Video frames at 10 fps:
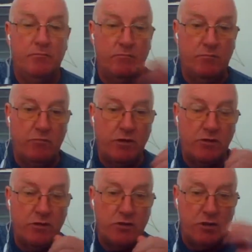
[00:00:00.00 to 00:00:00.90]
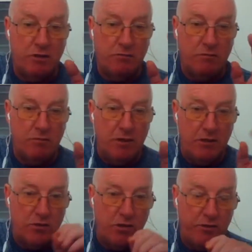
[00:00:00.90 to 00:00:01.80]
researching
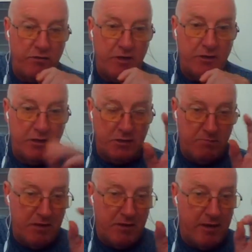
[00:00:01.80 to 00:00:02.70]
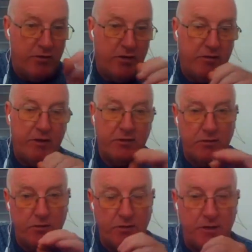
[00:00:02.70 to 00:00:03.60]
these methane hydrates
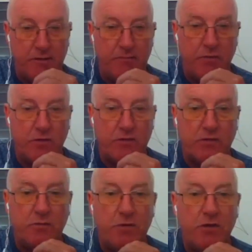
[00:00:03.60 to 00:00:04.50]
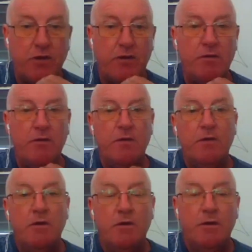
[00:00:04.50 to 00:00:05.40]
on the Siberian
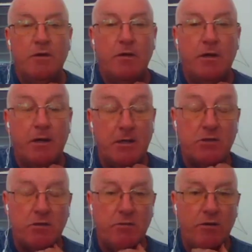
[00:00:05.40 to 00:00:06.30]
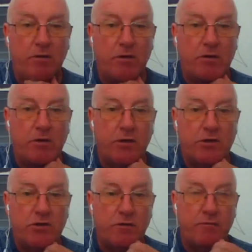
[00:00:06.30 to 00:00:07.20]
East Siberian ice
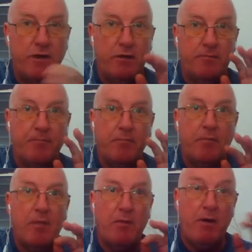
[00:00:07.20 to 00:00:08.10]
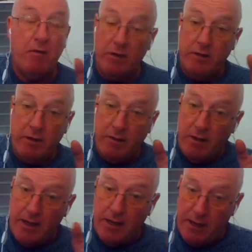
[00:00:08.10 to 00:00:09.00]
shelf. Now, apparently there
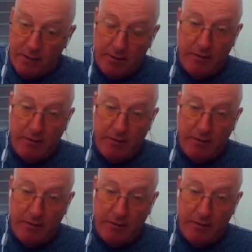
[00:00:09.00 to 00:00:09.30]
are other